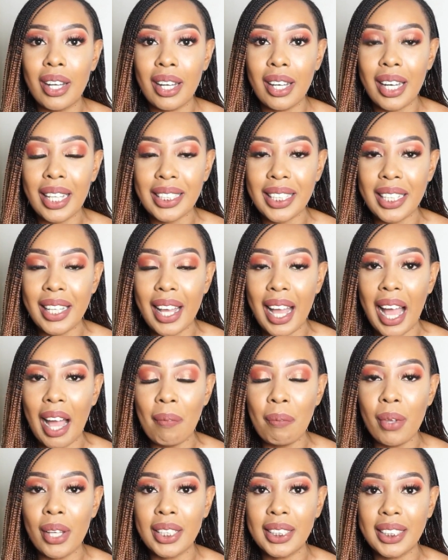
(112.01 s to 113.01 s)
lightening
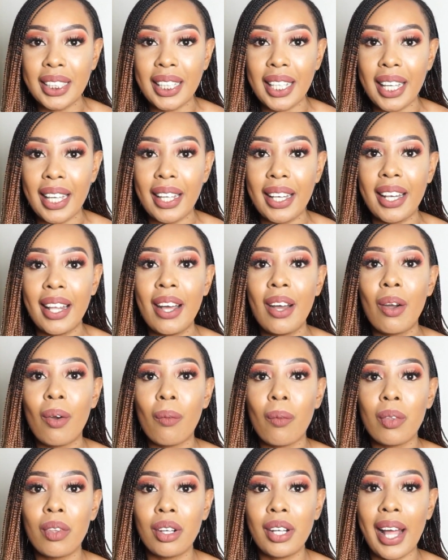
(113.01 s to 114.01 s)
up your skin
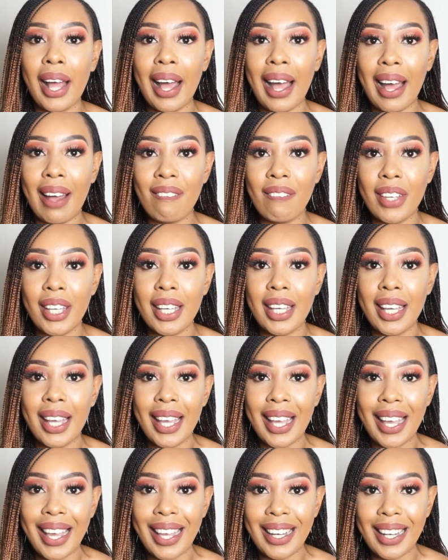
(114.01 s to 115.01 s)
without having
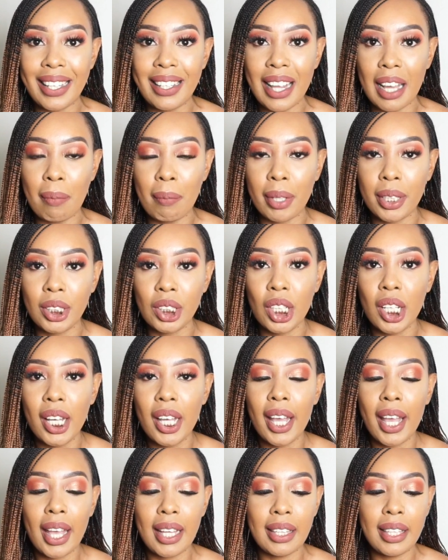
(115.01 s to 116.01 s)
any damage.
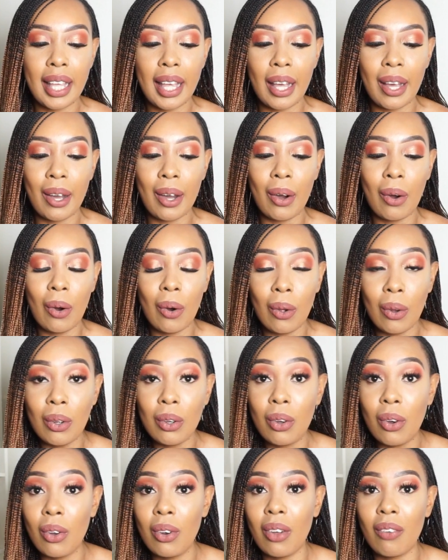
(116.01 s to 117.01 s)
And the
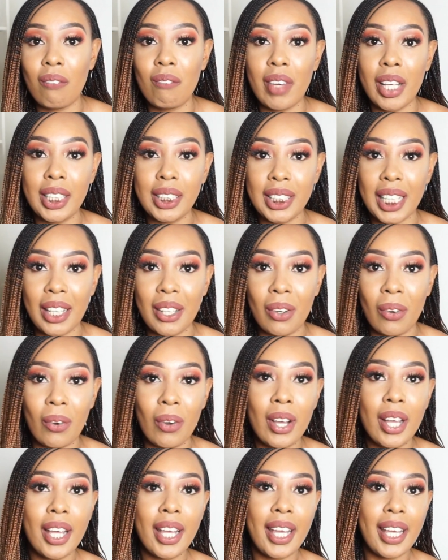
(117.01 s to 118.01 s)
whole goal of my
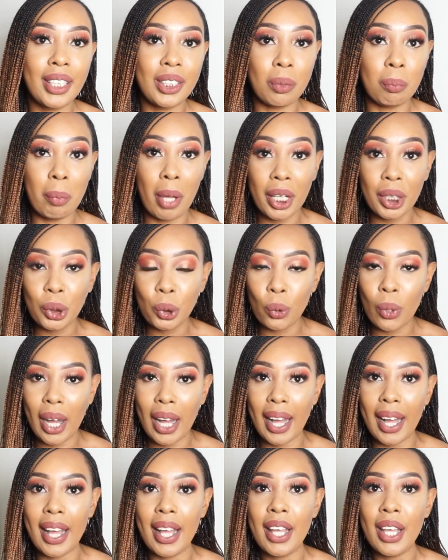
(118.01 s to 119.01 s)
channel is to make
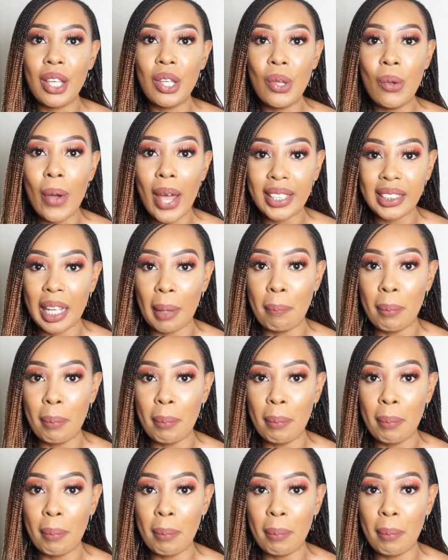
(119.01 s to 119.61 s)
sure you, as a